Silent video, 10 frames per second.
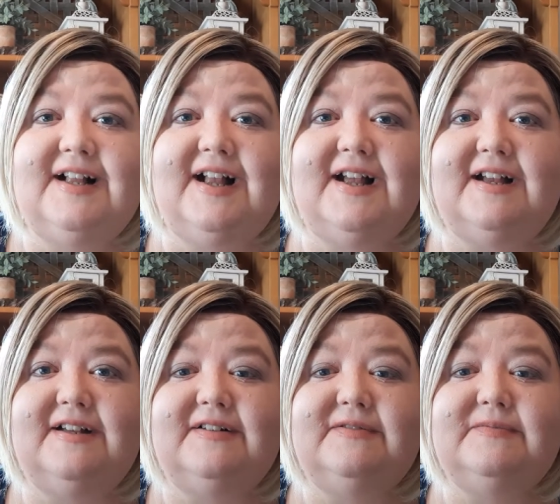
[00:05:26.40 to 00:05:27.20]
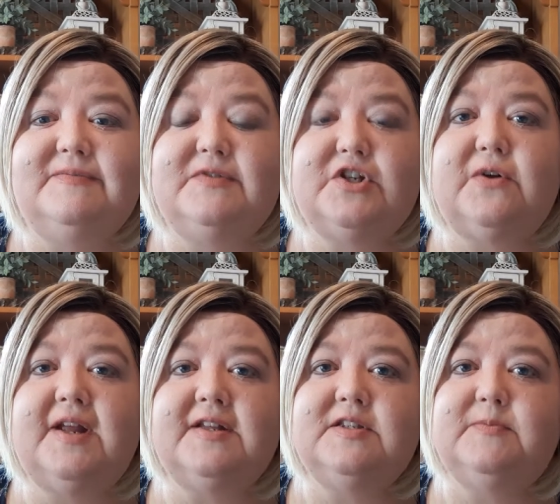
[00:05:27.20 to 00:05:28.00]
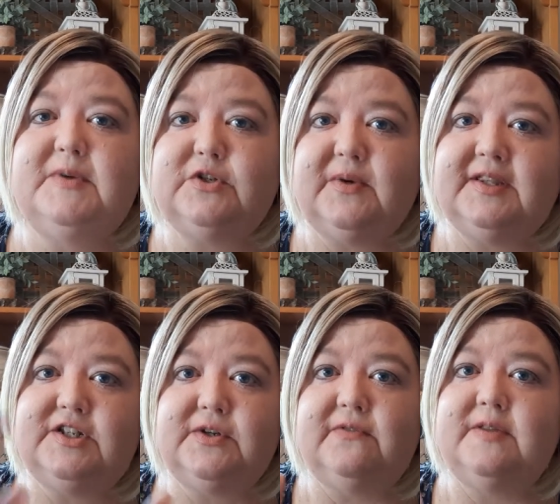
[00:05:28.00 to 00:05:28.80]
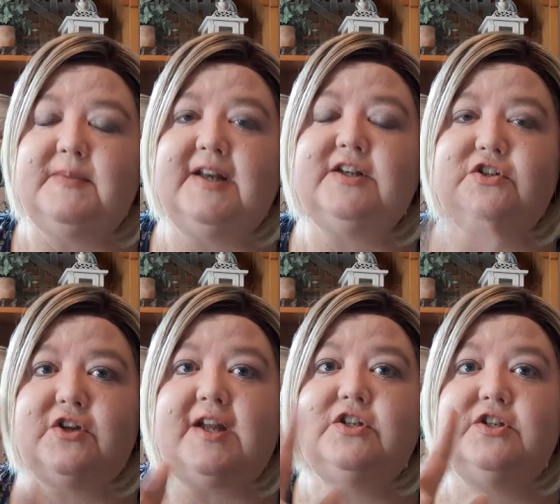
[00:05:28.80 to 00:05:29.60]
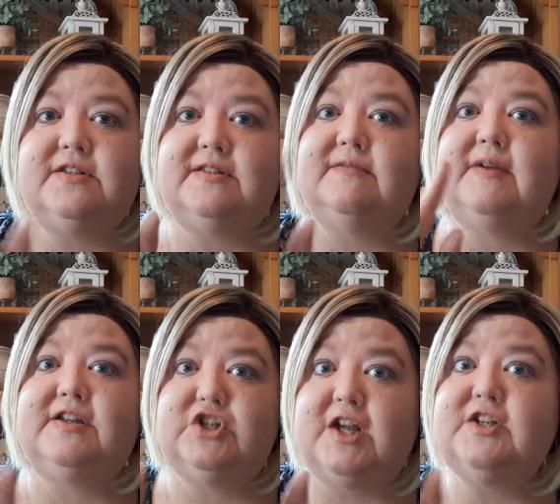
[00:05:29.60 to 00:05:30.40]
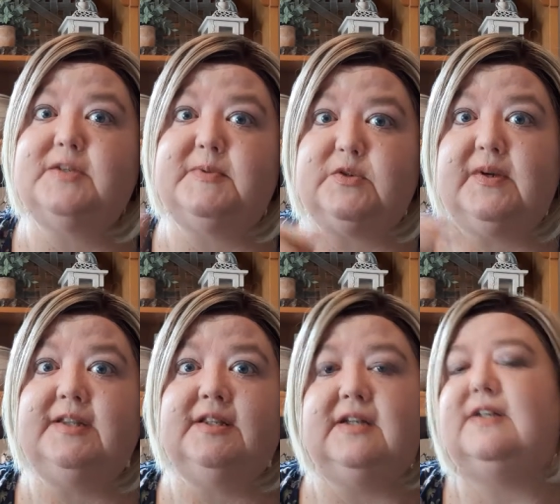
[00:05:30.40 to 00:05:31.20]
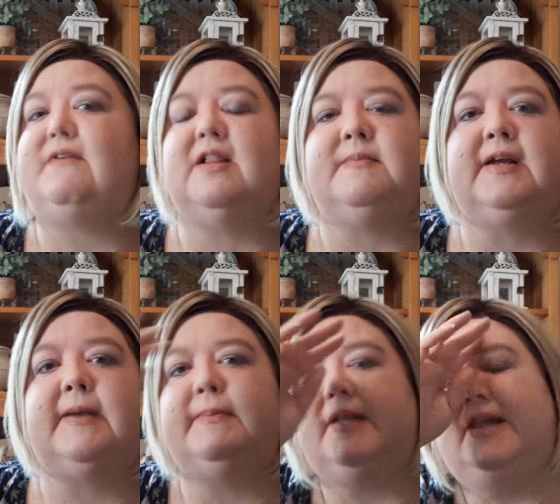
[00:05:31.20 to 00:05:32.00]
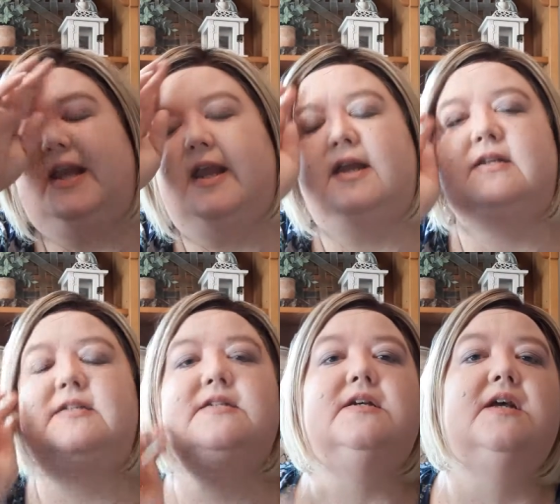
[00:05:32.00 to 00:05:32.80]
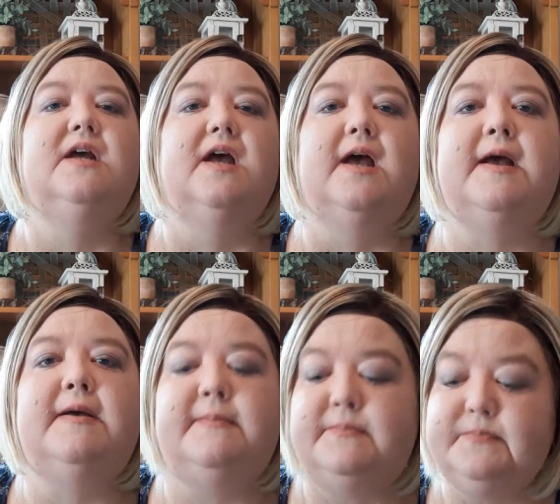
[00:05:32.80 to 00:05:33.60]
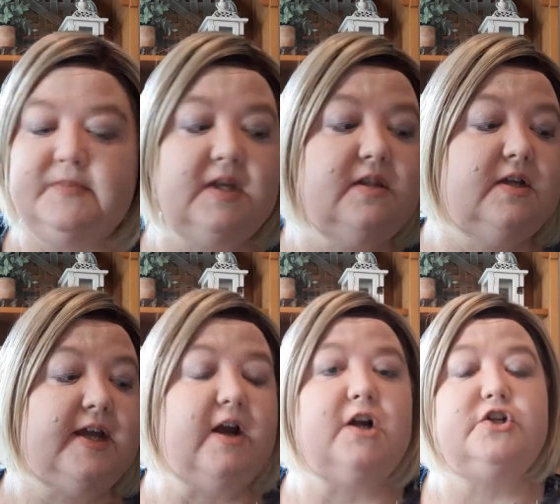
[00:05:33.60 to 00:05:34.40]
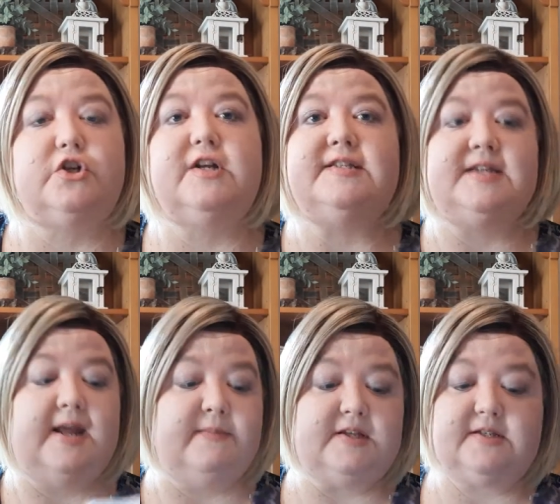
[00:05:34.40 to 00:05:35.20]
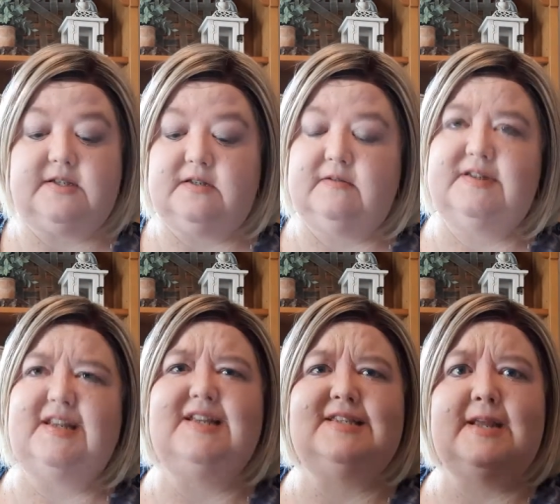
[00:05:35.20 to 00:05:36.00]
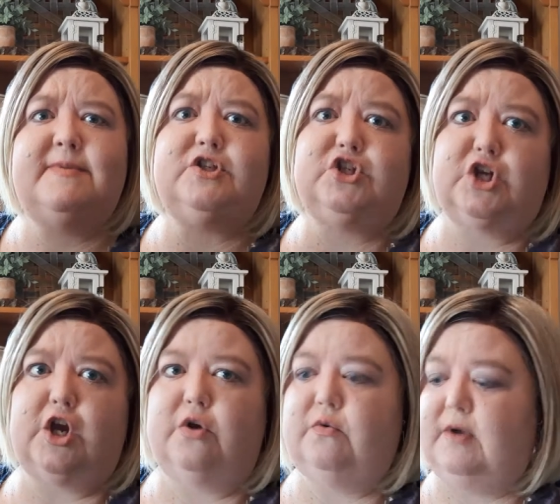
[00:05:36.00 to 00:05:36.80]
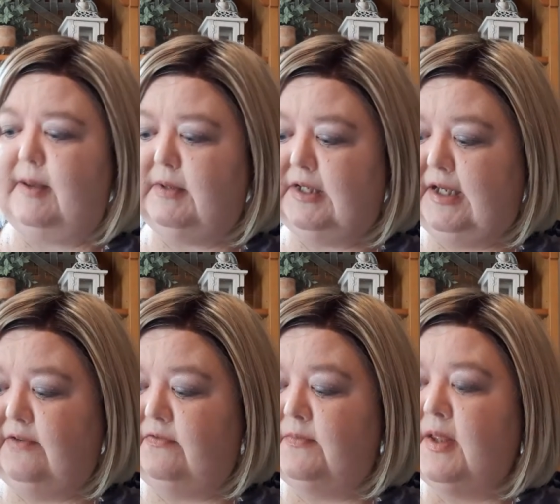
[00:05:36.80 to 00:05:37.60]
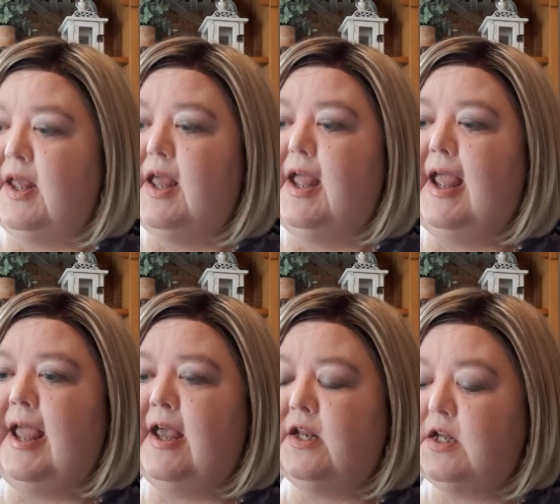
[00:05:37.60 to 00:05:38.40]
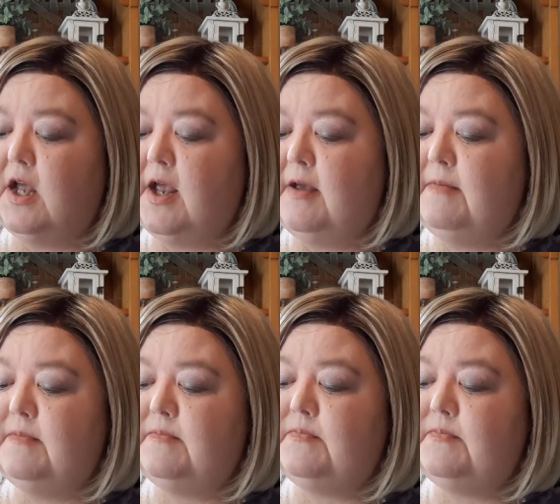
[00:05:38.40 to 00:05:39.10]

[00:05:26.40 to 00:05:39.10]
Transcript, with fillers: uh, showdowns between the two of them and exchanges exchanges between the development company and um, the character. His name is let's see, his name is Joe, I believe, and um,